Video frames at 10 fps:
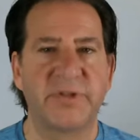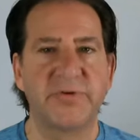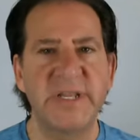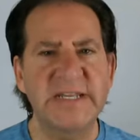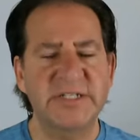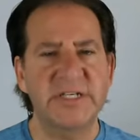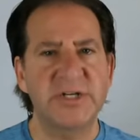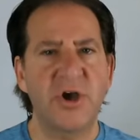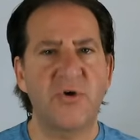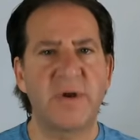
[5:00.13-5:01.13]
you need to
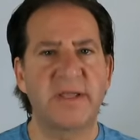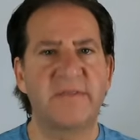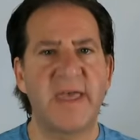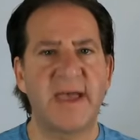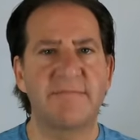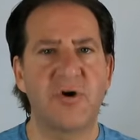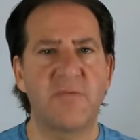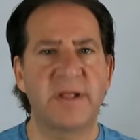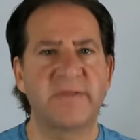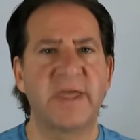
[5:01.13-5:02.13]
know in that
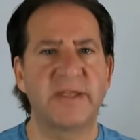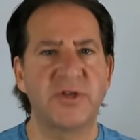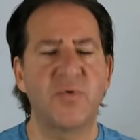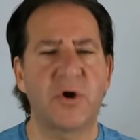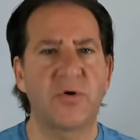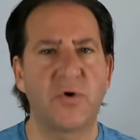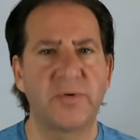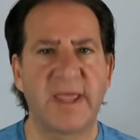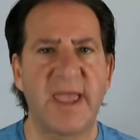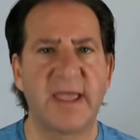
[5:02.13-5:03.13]
moment that you are
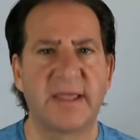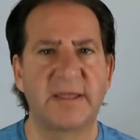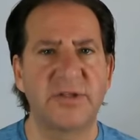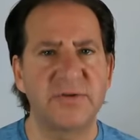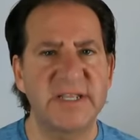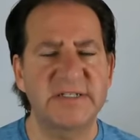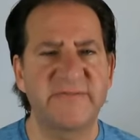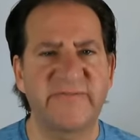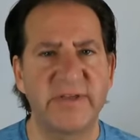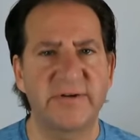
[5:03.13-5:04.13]
okay. You need to
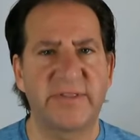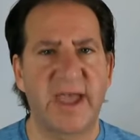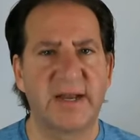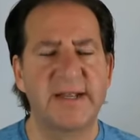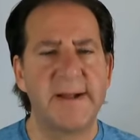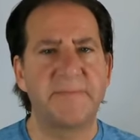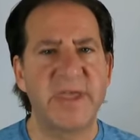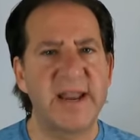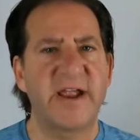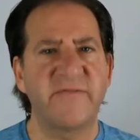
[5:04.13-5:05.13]
feel that,
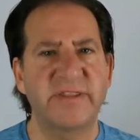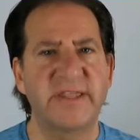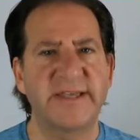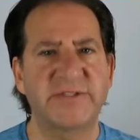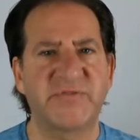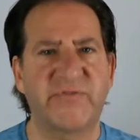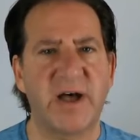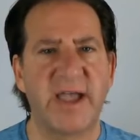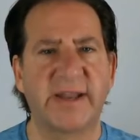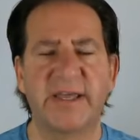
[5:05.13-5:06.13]
that everything is
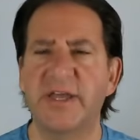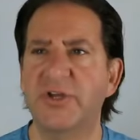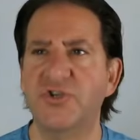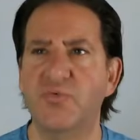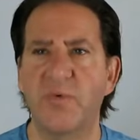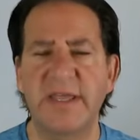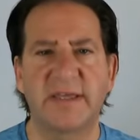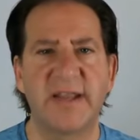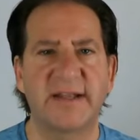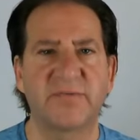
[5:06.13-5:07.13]
fine. You
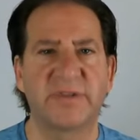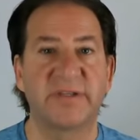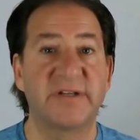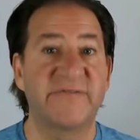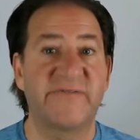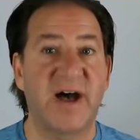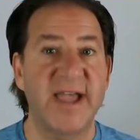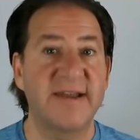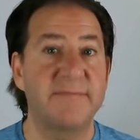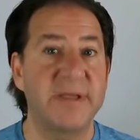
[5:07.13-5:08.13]
reconnect with the
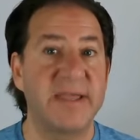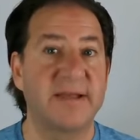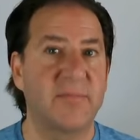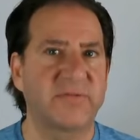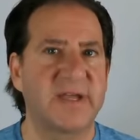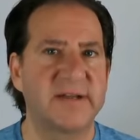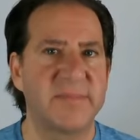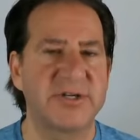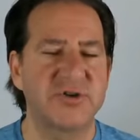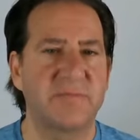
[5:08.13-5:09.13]
divine being,
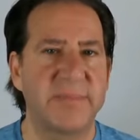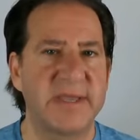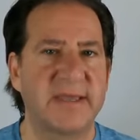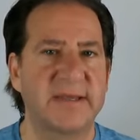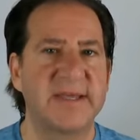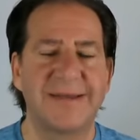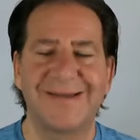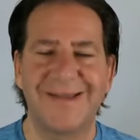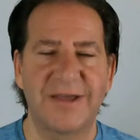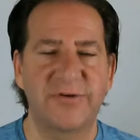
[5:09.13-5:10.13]
multidimensional being,
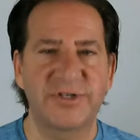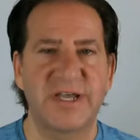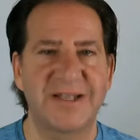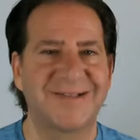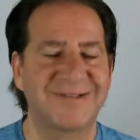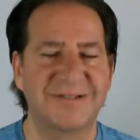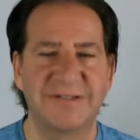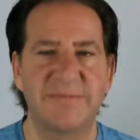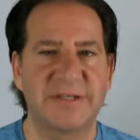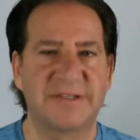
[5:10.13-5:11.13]
energetic,
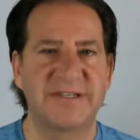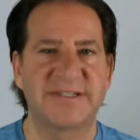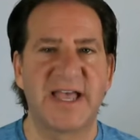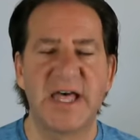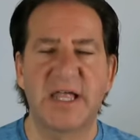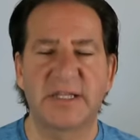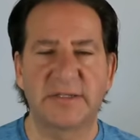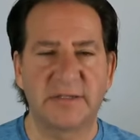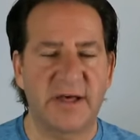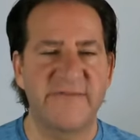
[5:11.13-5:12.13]
limitless,
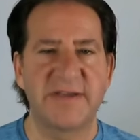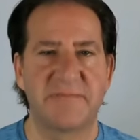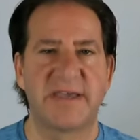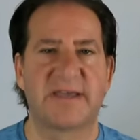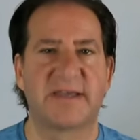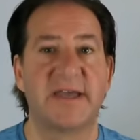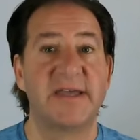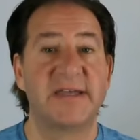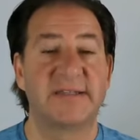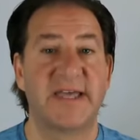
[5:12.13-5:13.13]
loving being
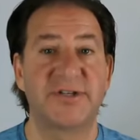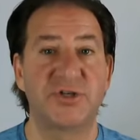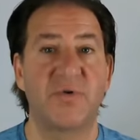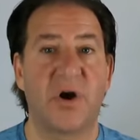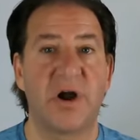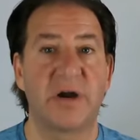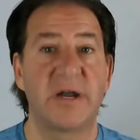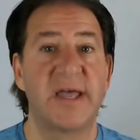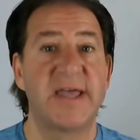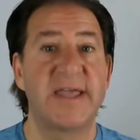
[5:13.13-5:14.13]
that you
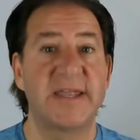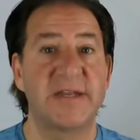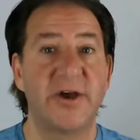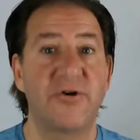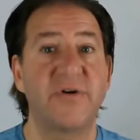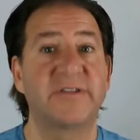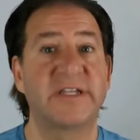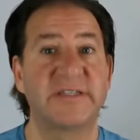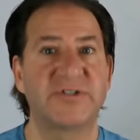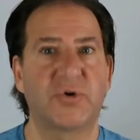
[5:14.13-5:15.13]
are, and know
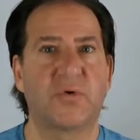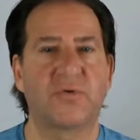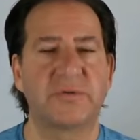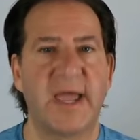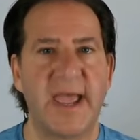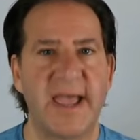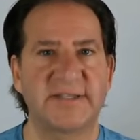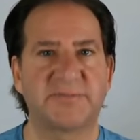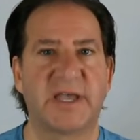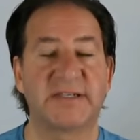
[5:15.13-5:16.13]
that these are old
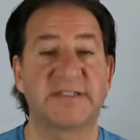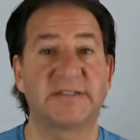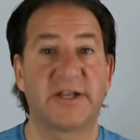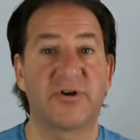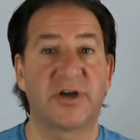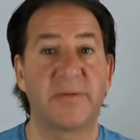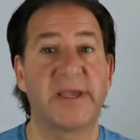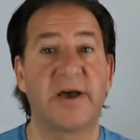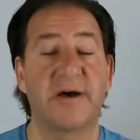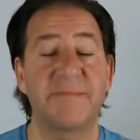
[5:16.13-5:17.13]
aspects that are
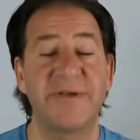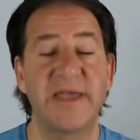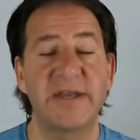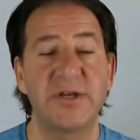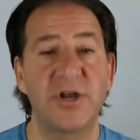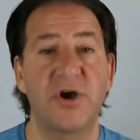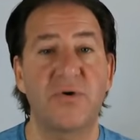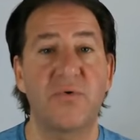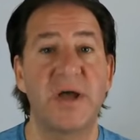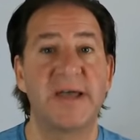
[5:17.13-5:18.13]
coming up, and
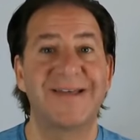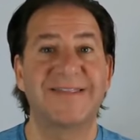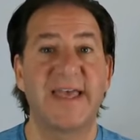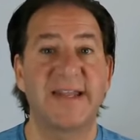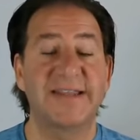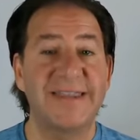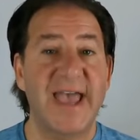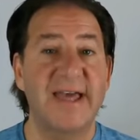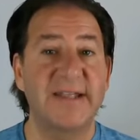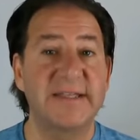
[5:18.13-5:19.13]
know that
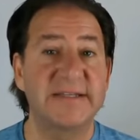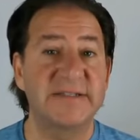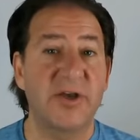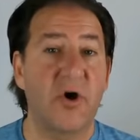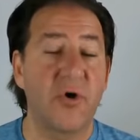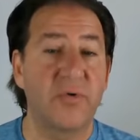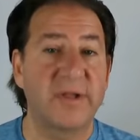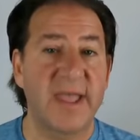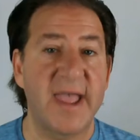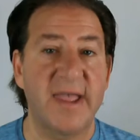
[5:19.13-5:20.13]
that is
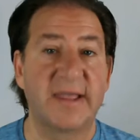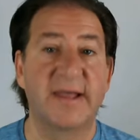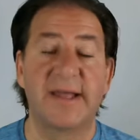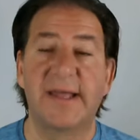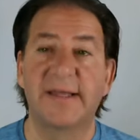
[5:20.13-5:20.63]
okay.